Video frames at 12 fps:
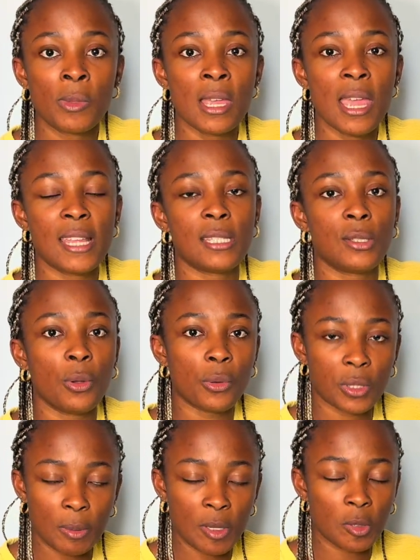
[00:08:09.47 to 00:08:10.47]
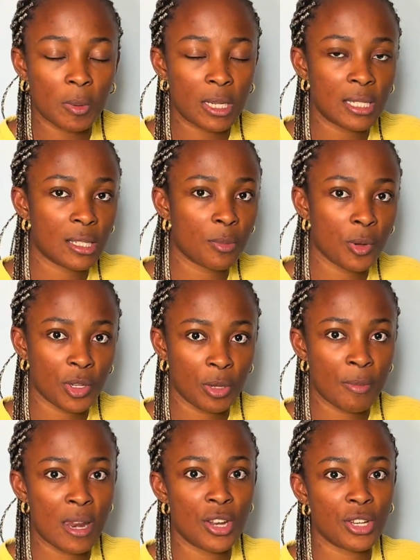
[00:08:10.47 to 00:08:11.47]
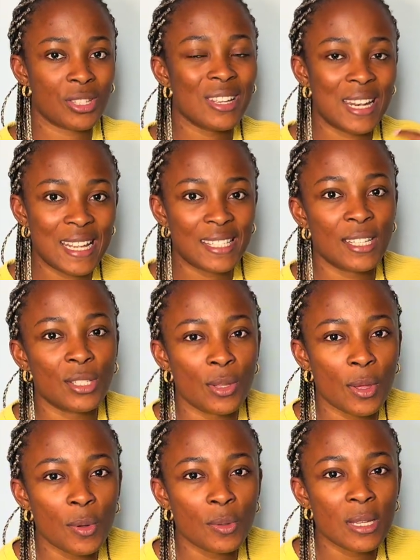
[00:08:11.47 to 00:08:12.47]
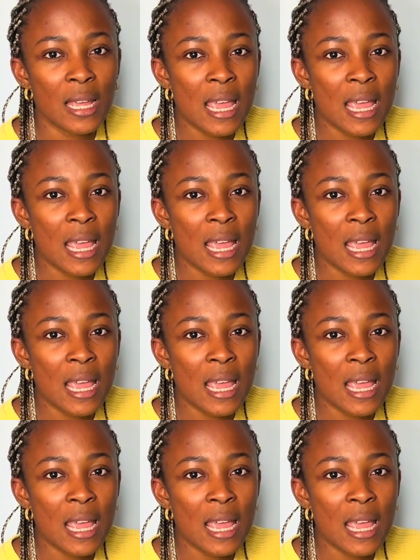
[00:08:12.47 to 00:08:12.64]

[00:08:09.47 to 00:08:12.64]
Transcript: It is your responsibility as a project manager to listen to those